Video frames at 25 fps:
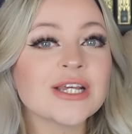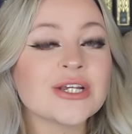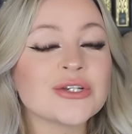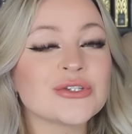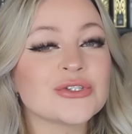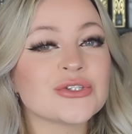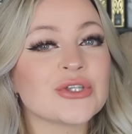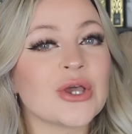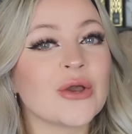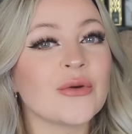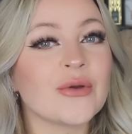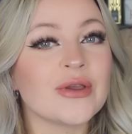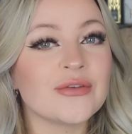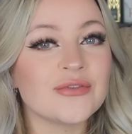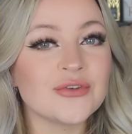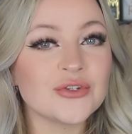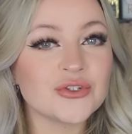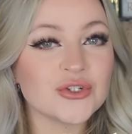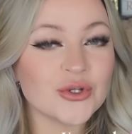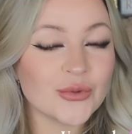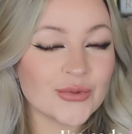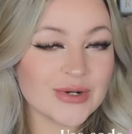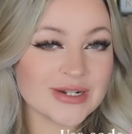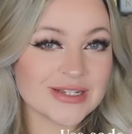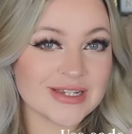So if you
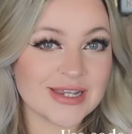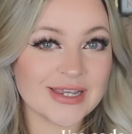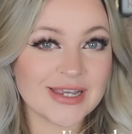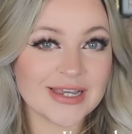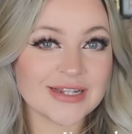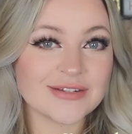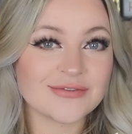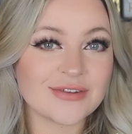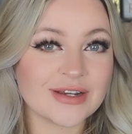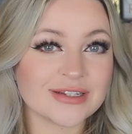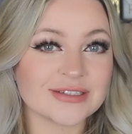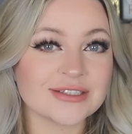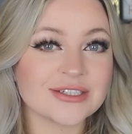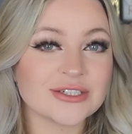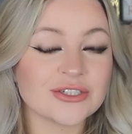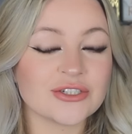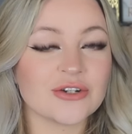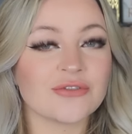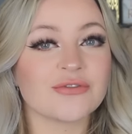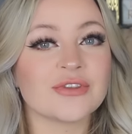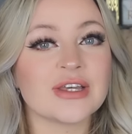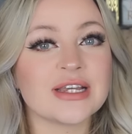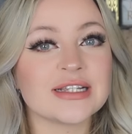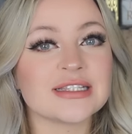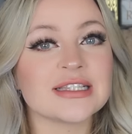do want to take advantage
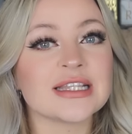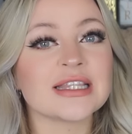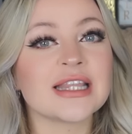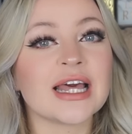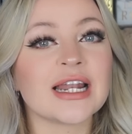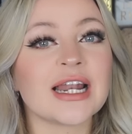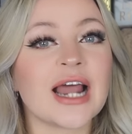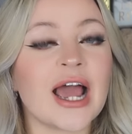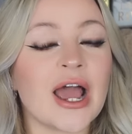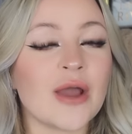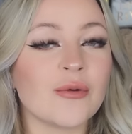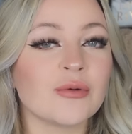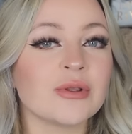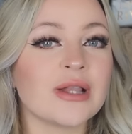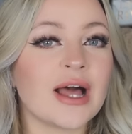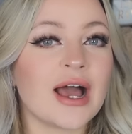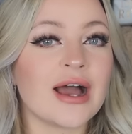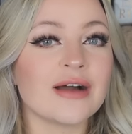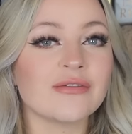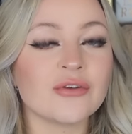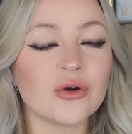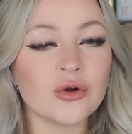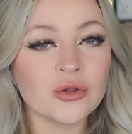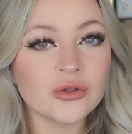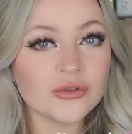of this, then I will
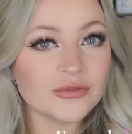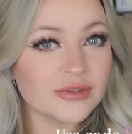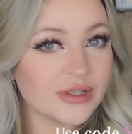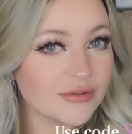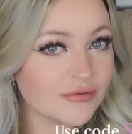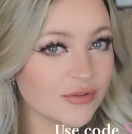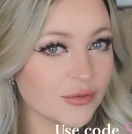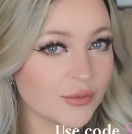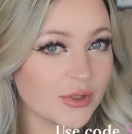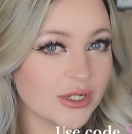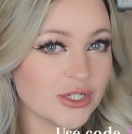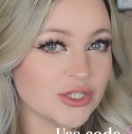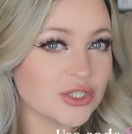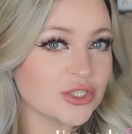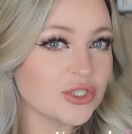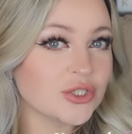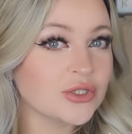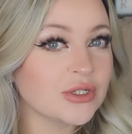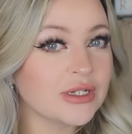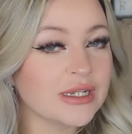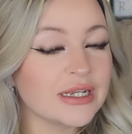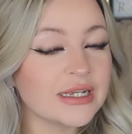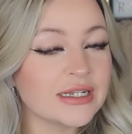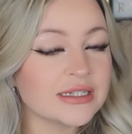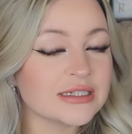have all of the information you
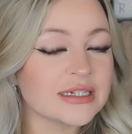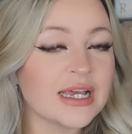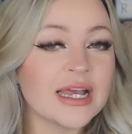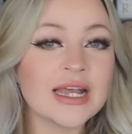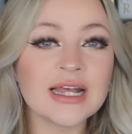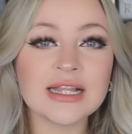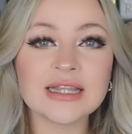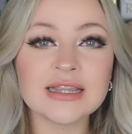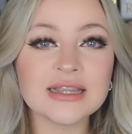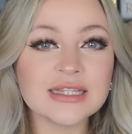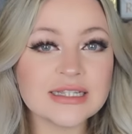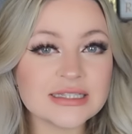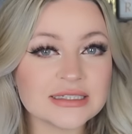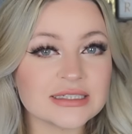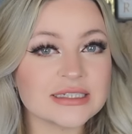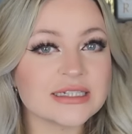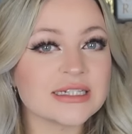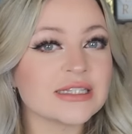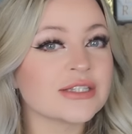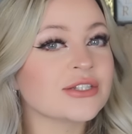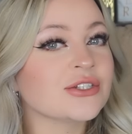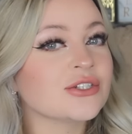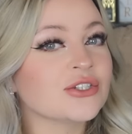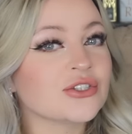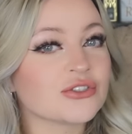need listed
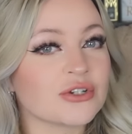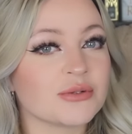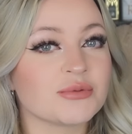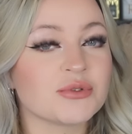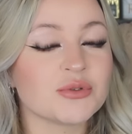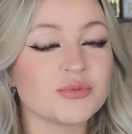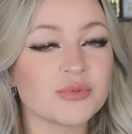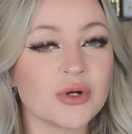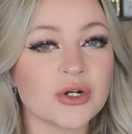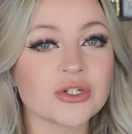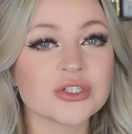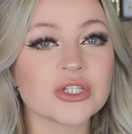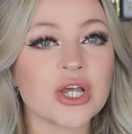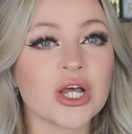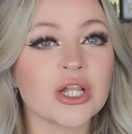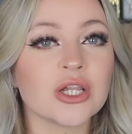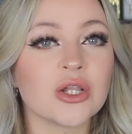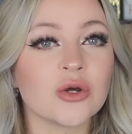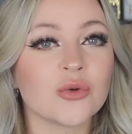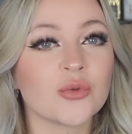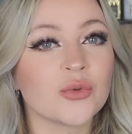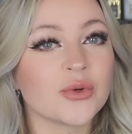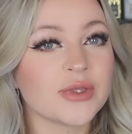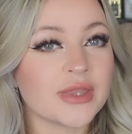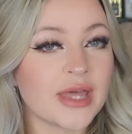in the description box
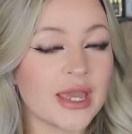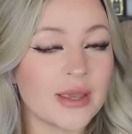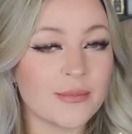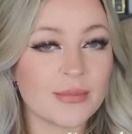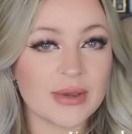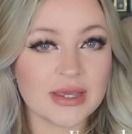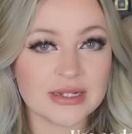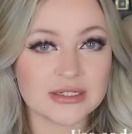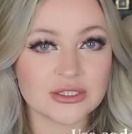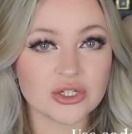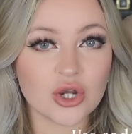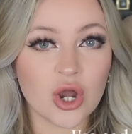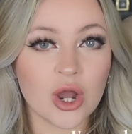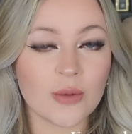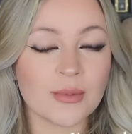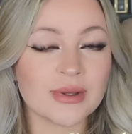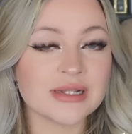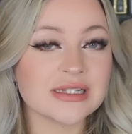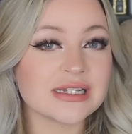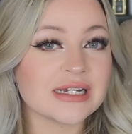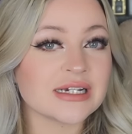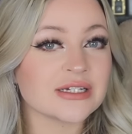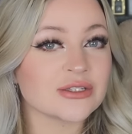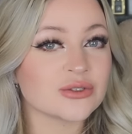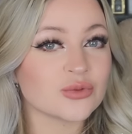along with a pinned
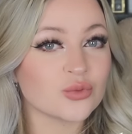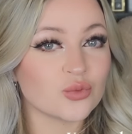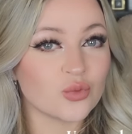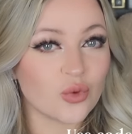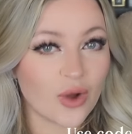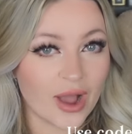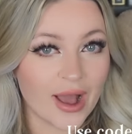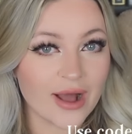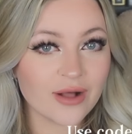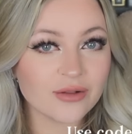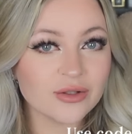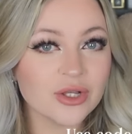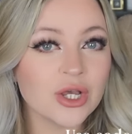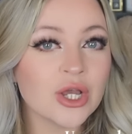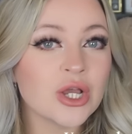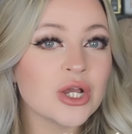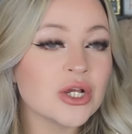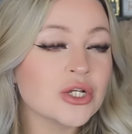comment as well.